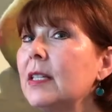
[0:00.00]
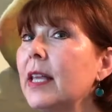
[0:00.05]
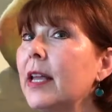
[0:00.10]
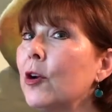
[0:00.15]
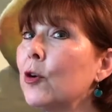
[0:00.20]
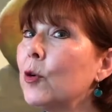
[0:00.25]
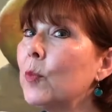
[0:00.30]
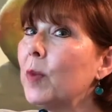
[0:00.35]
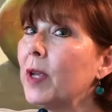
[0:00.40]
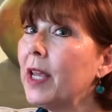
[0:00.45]
is
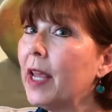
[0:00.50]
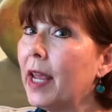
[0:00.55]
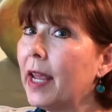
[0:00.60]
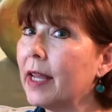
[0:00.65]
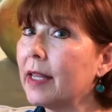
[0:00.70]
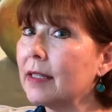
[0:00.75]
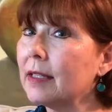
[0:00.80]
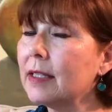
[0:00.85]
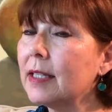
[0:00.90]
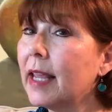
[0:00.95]
Karen
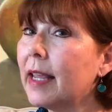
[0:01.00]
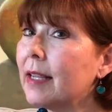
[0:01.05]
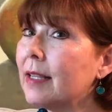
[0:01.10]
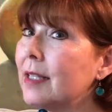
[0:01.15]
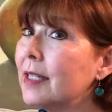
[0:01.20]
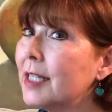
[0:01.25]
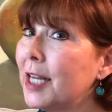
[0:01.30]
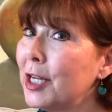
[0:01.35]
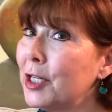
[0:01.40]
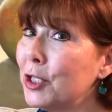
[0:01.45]
McCann saying
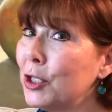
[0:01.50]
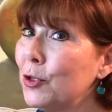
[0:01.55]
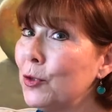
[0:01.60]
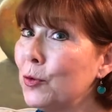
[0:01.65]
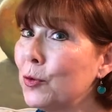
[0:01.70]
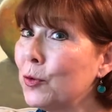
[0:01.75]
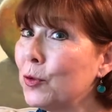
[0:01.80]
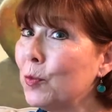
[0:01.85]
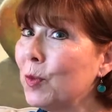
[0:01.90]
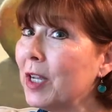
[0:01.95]
stay
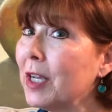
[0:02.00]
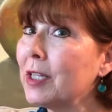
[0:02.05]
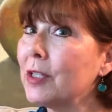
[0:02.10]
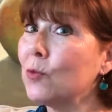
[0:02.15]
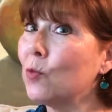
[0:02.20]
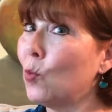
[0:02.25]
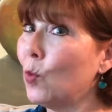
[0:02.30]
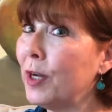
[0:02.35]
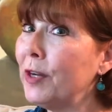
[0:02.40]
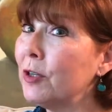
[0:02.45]
tuned
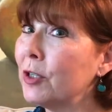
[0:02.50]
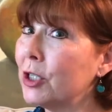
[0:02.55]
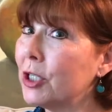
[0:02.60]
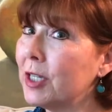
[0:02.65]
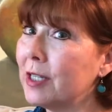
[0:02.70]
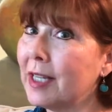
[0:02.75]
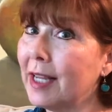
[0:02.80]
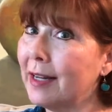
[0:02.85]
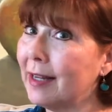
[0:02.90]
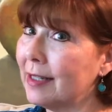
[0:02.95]
because we're
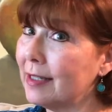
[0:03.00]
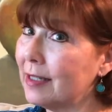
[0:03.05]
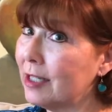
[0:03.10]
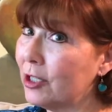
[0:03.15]
just getting